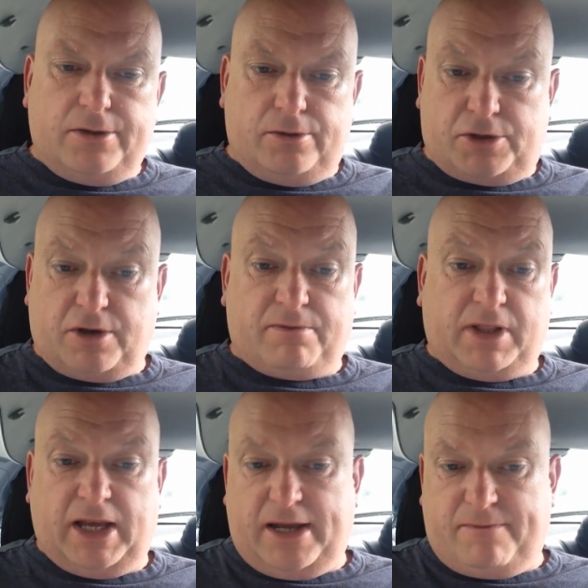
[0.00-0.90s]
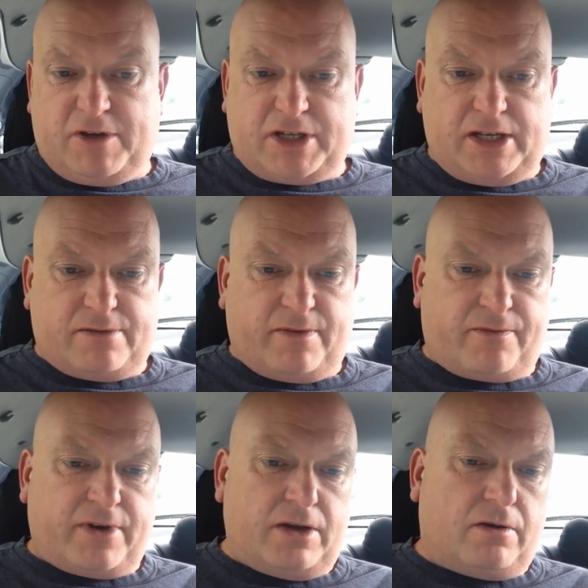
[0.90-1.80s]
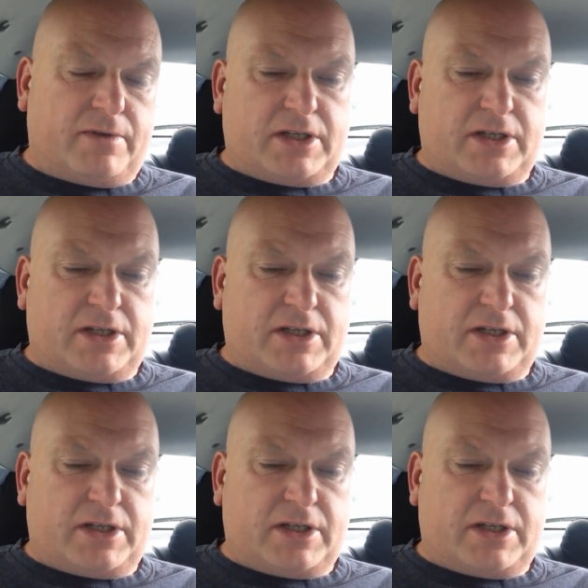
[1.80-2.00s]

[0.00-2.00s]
who's currently in receipt of a free over